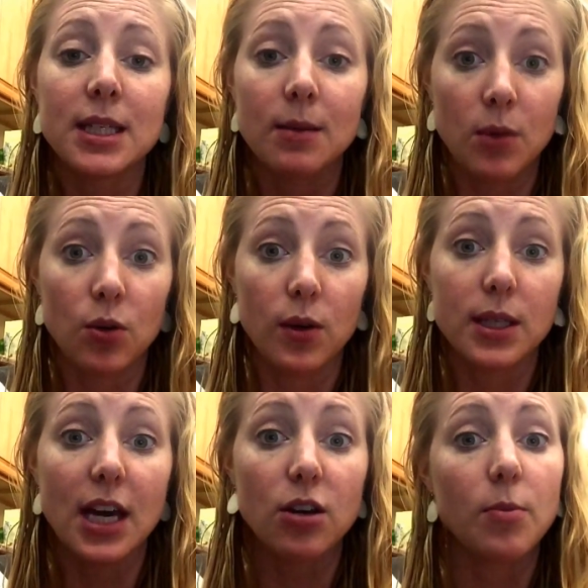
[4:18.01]
and minerals
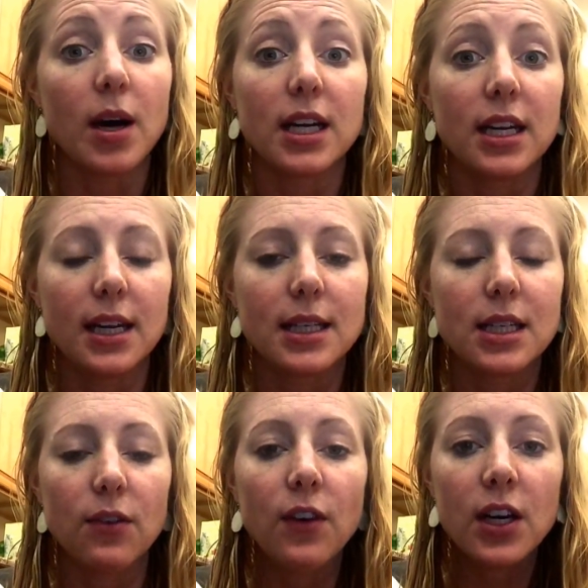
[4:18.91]
that your body needs
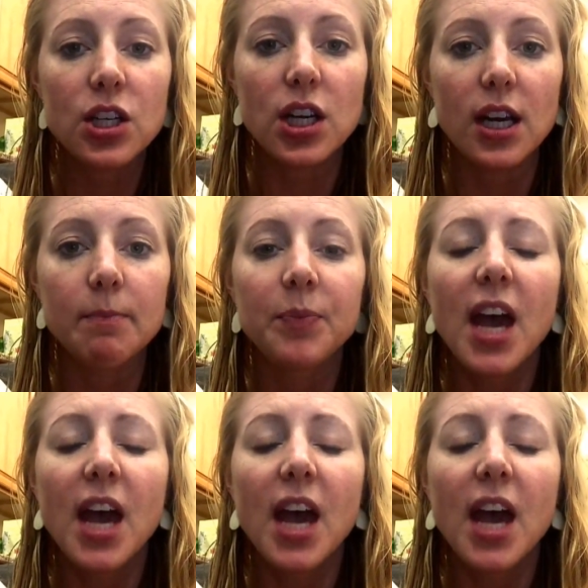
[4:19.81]
to function,